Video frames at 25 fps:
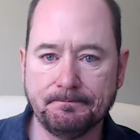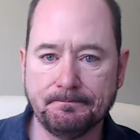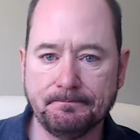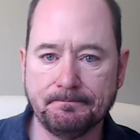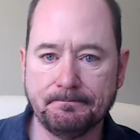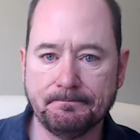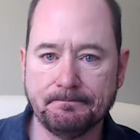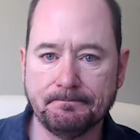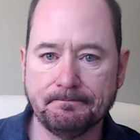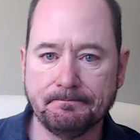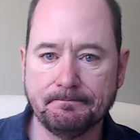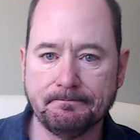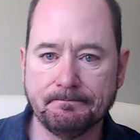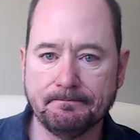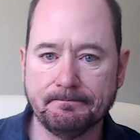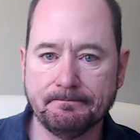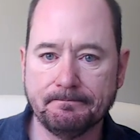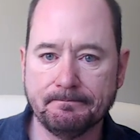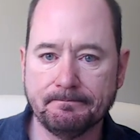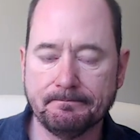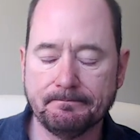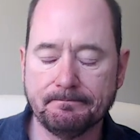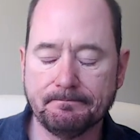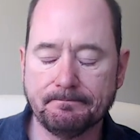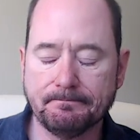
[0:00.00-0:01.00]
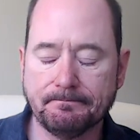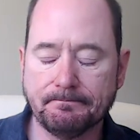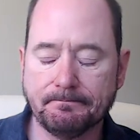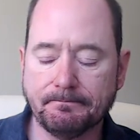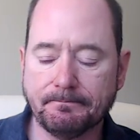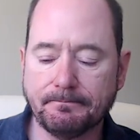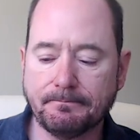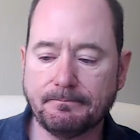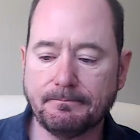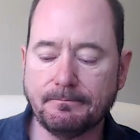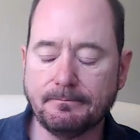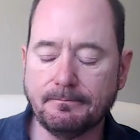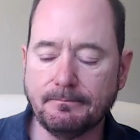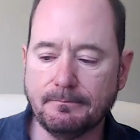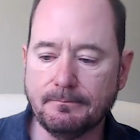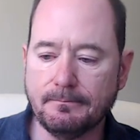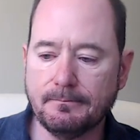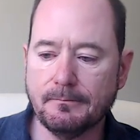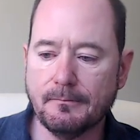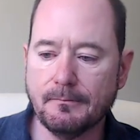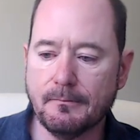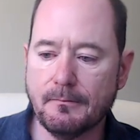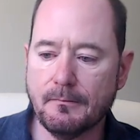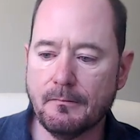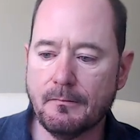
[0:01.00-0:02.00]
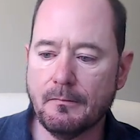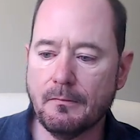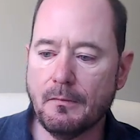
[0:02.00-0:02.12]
Nobody speaks.